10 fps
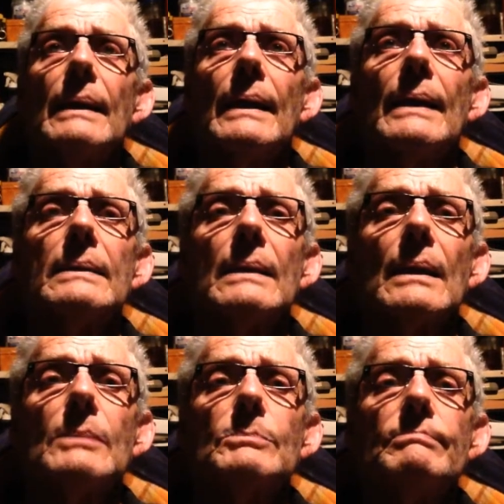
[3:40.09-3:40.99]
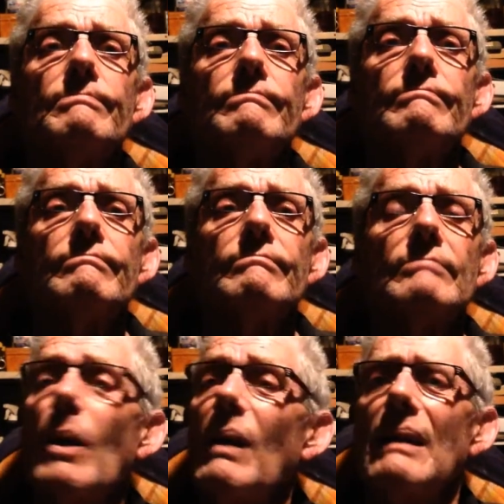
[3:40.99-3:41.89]
And
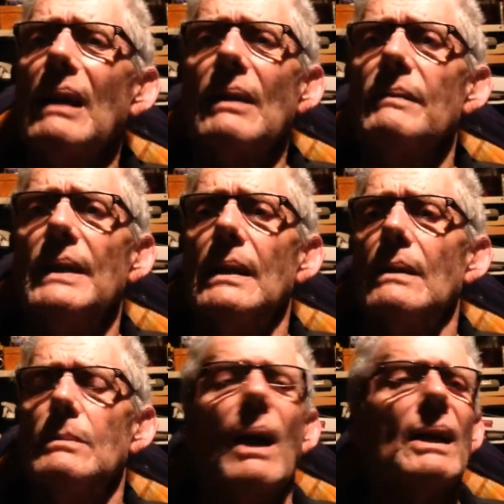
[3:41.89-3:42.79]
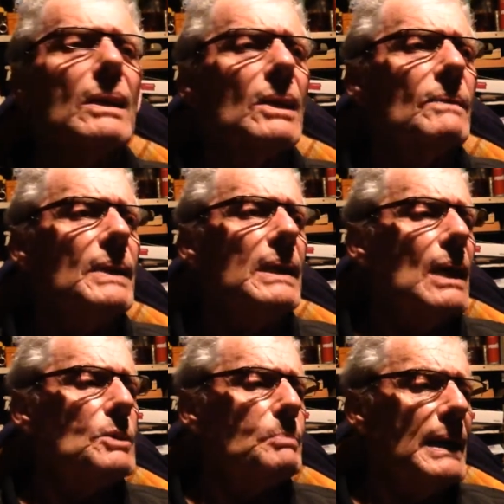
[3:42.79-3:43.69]
other videos. I've got a lot of
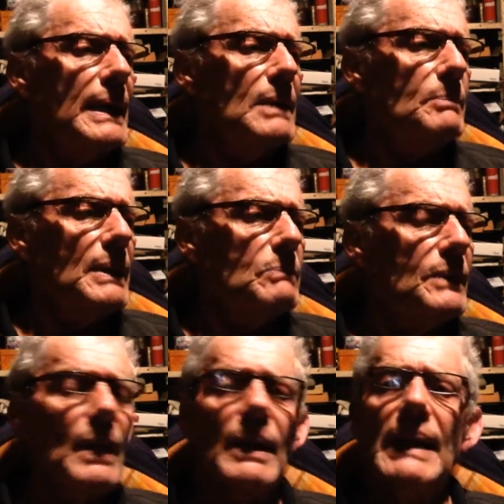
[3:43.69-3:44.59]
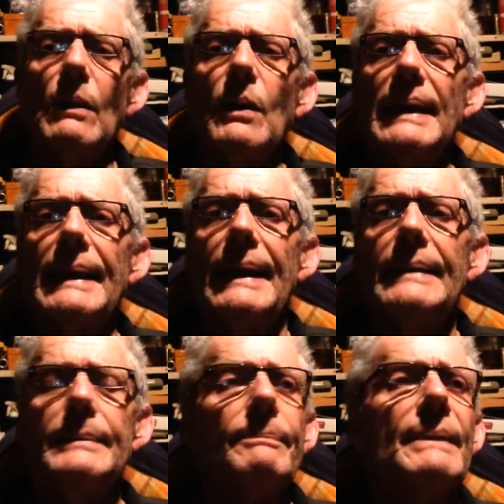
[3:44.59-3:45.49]
videos planned, but with the heat on
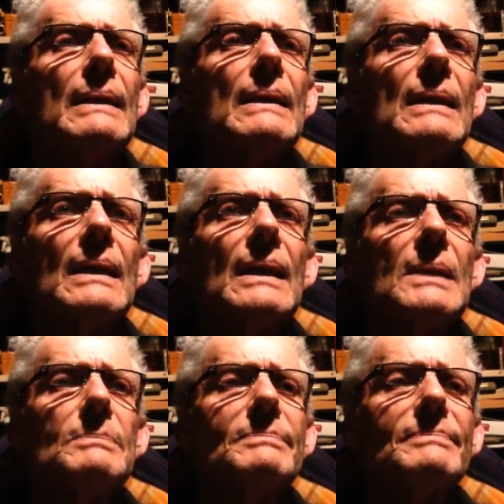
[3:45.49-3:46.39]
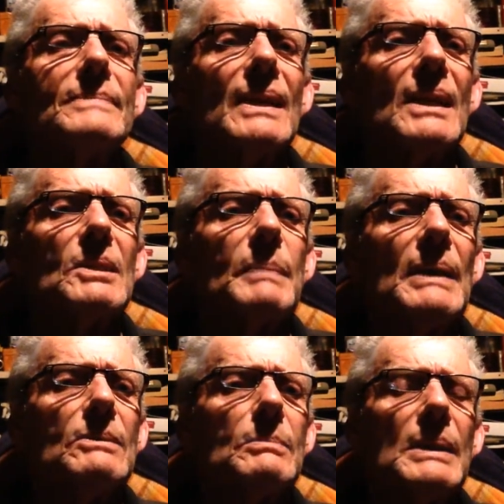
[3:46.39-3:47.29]
again, I don't
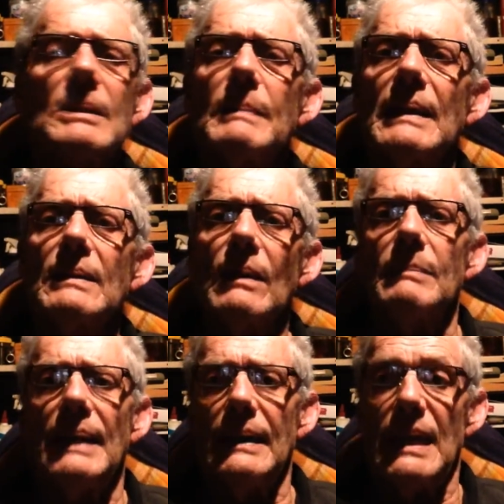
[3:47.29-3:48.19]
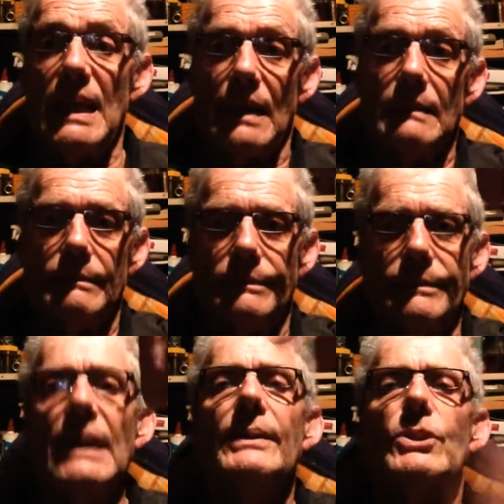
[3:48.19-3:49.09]
spend a tremendous amount of time down here
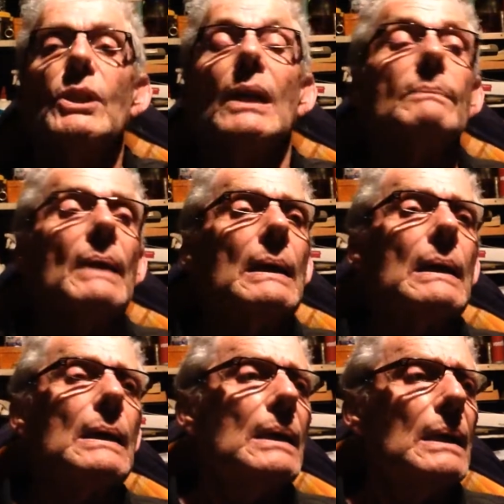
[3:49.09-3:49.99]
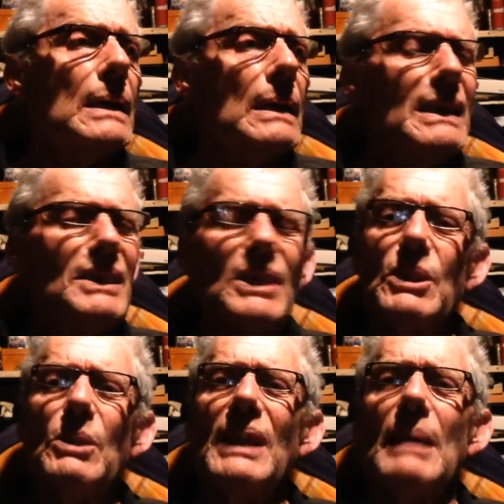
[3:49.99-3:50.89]
in the shed. It's just
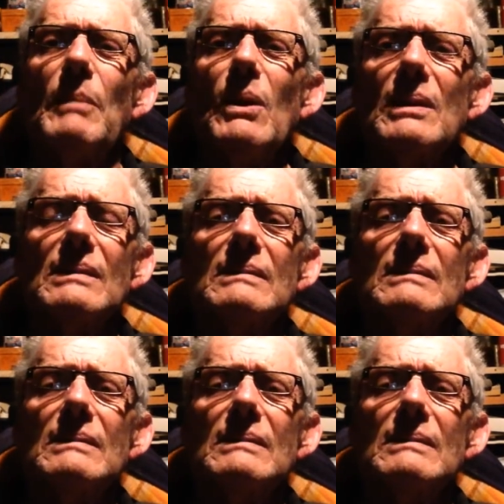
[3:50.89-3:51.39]
too damn hot.